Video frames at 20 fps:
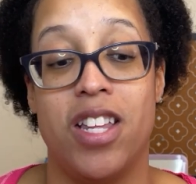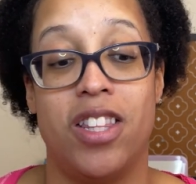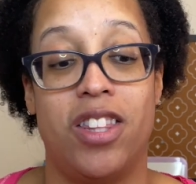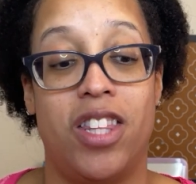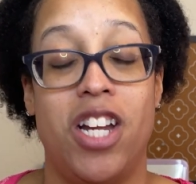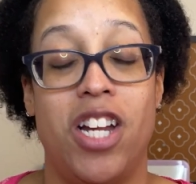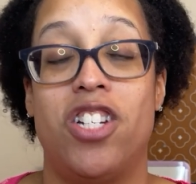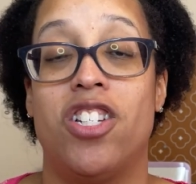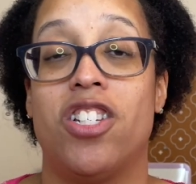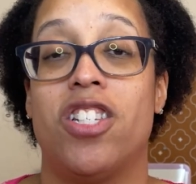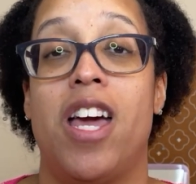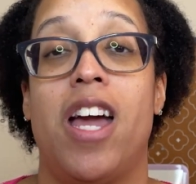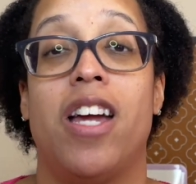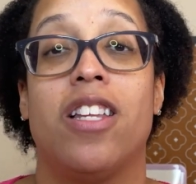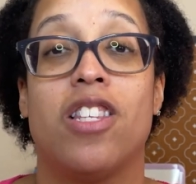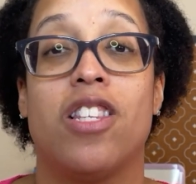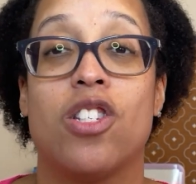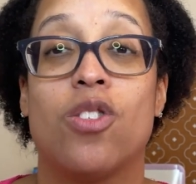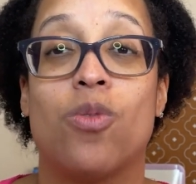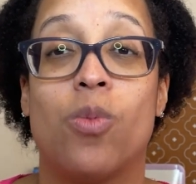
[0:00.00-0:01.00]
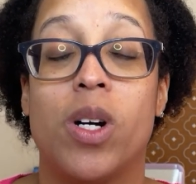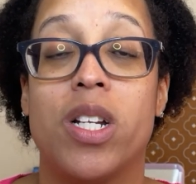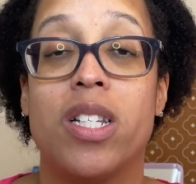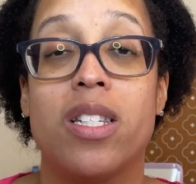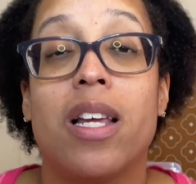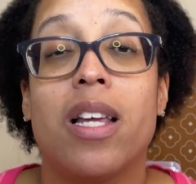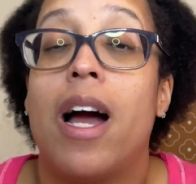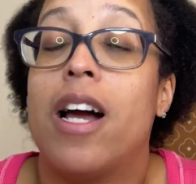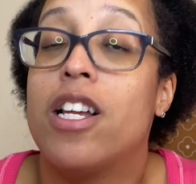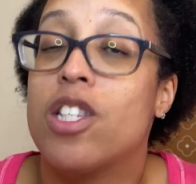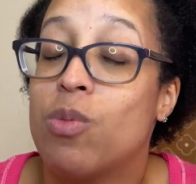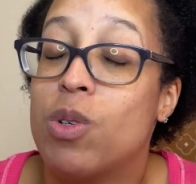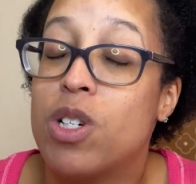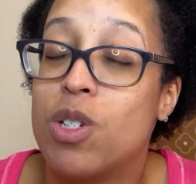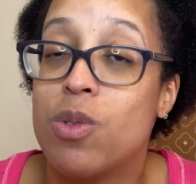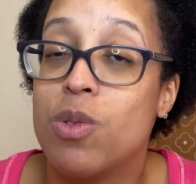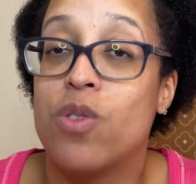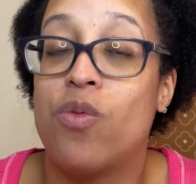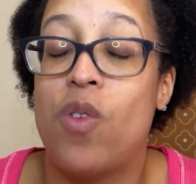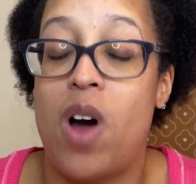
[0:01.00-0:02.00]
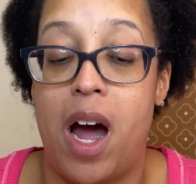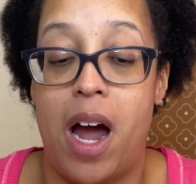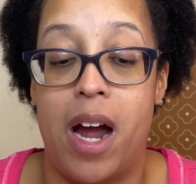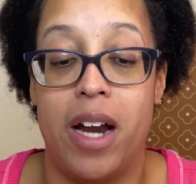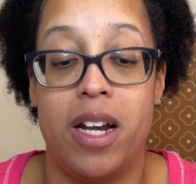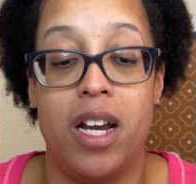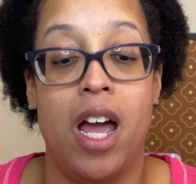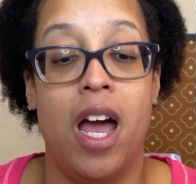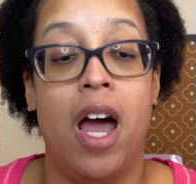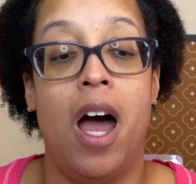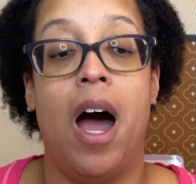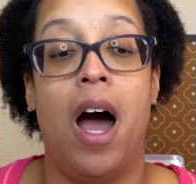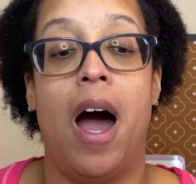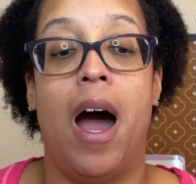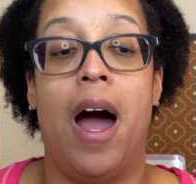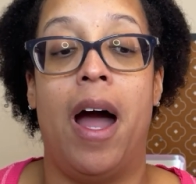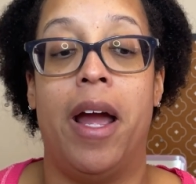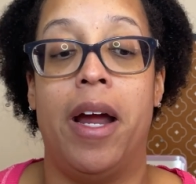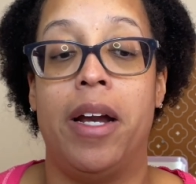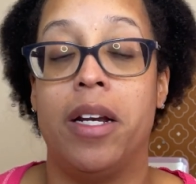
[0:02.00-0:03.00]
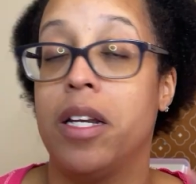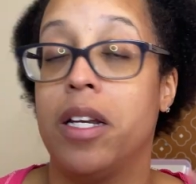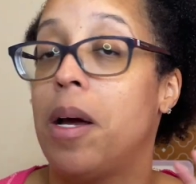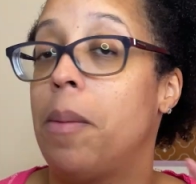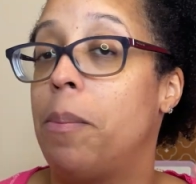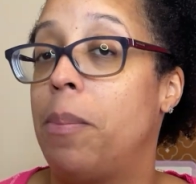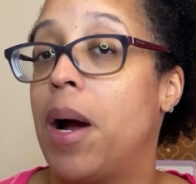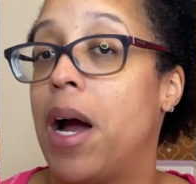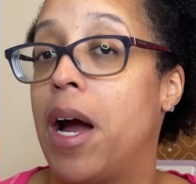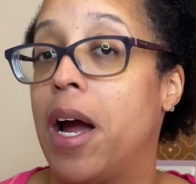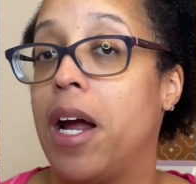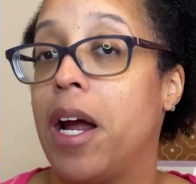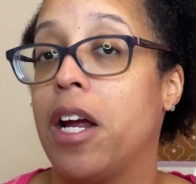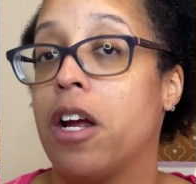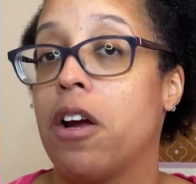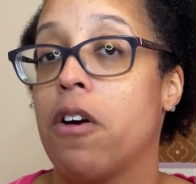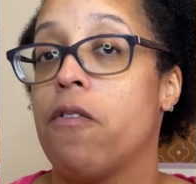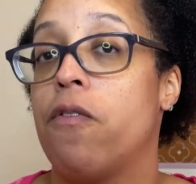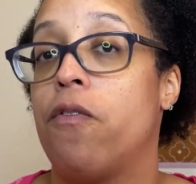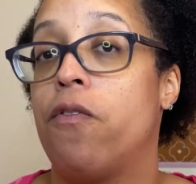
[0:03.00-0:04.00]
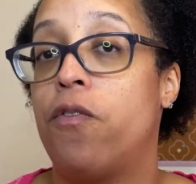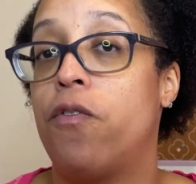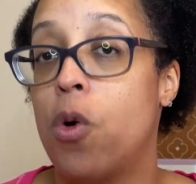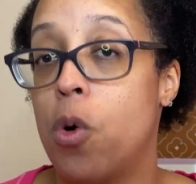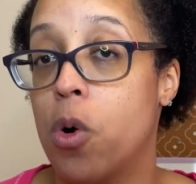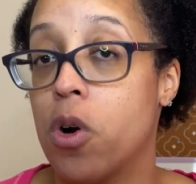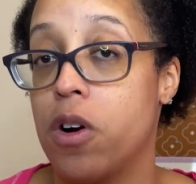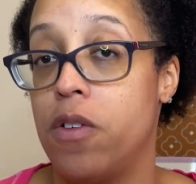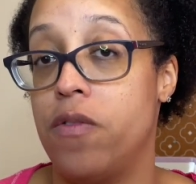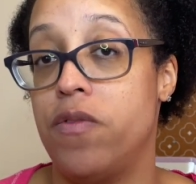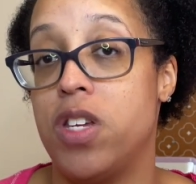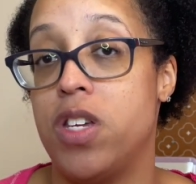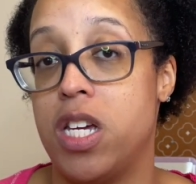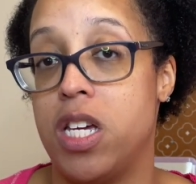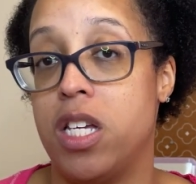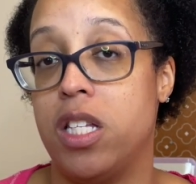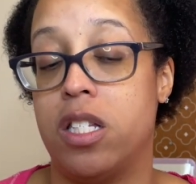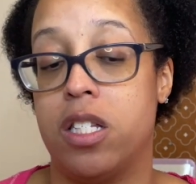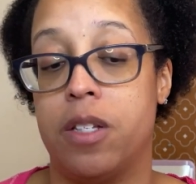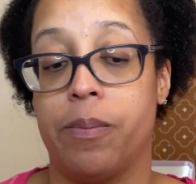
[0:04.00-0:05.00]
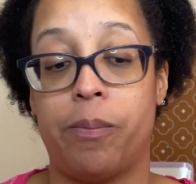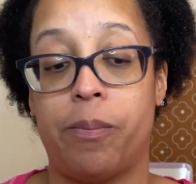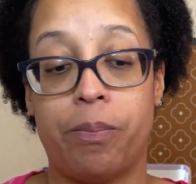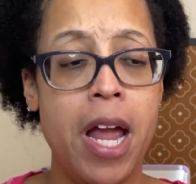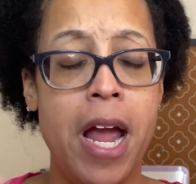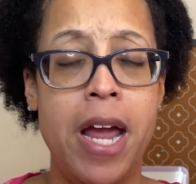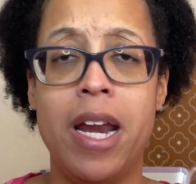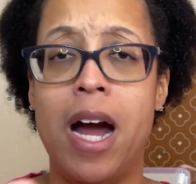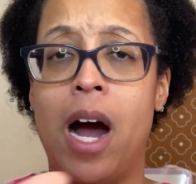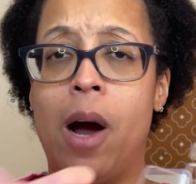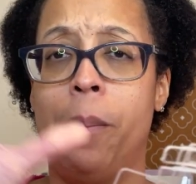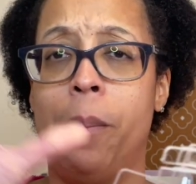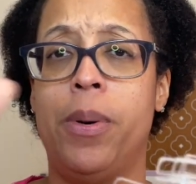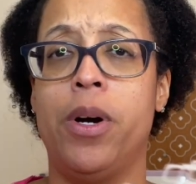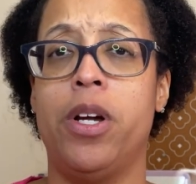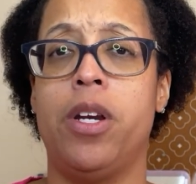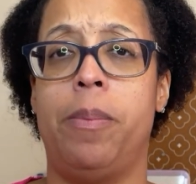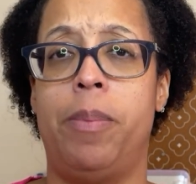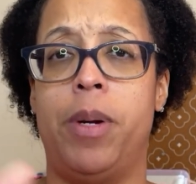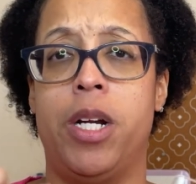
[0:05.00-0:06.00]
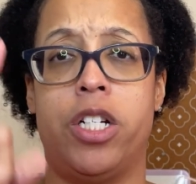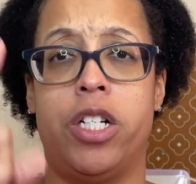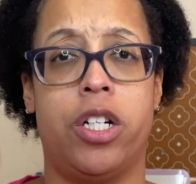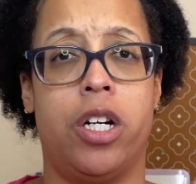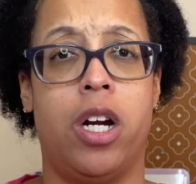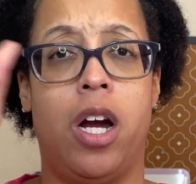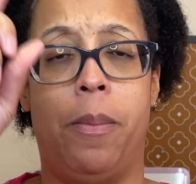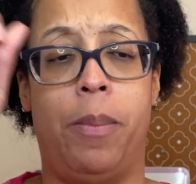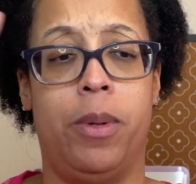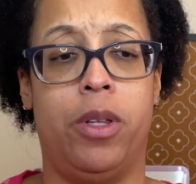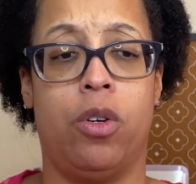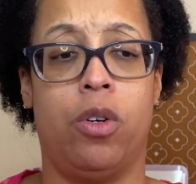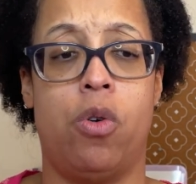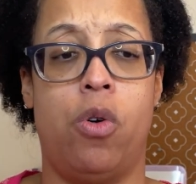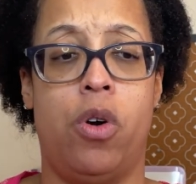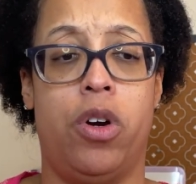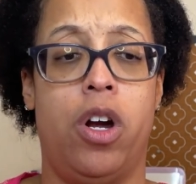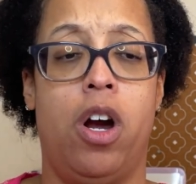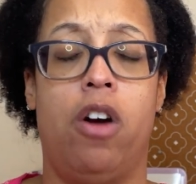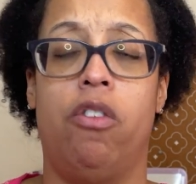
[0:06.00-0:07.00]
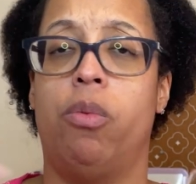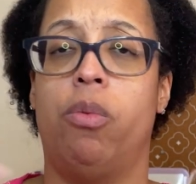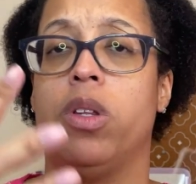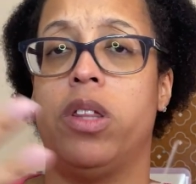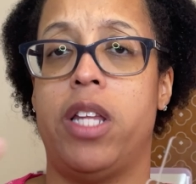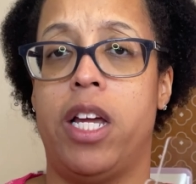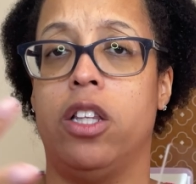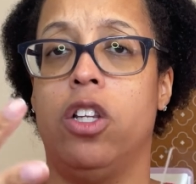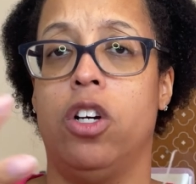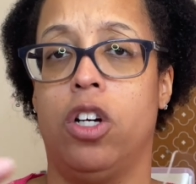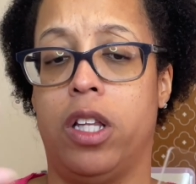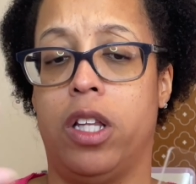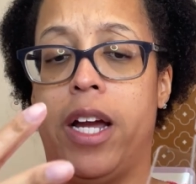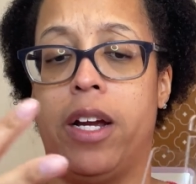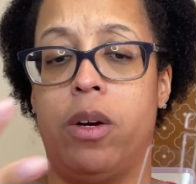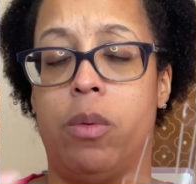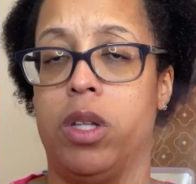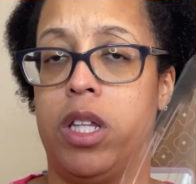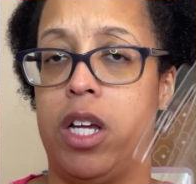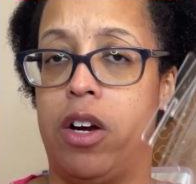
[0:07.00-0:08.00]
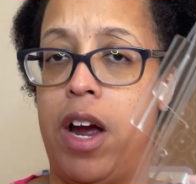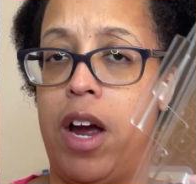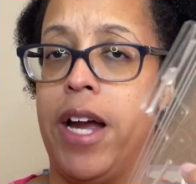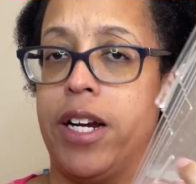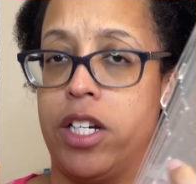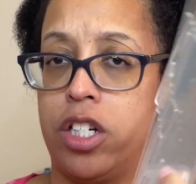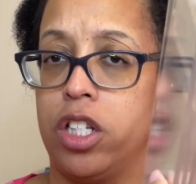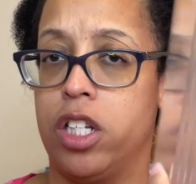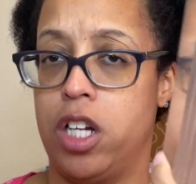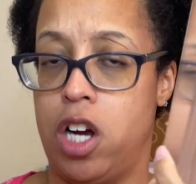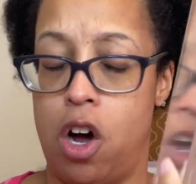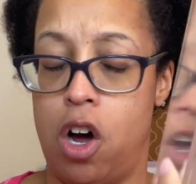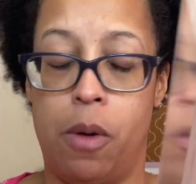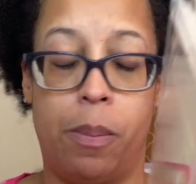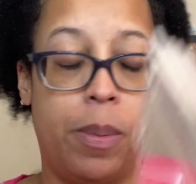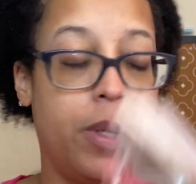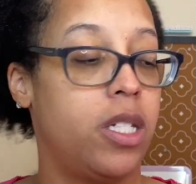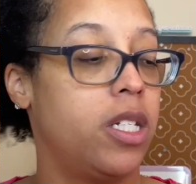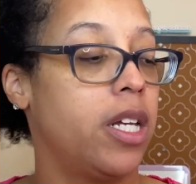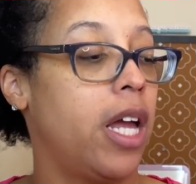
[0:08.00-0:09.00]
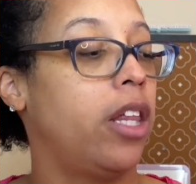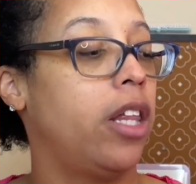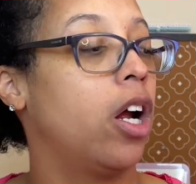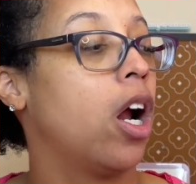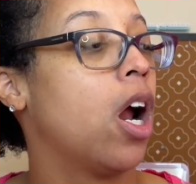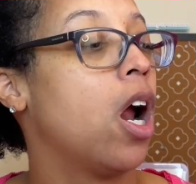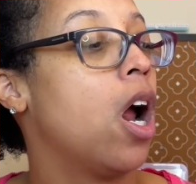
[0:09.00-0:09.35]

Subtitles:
They just had this one size, which was fine. I ended up buying 4 of these, and I'll put a picture up in the corner of what they look like when they're actually all put together.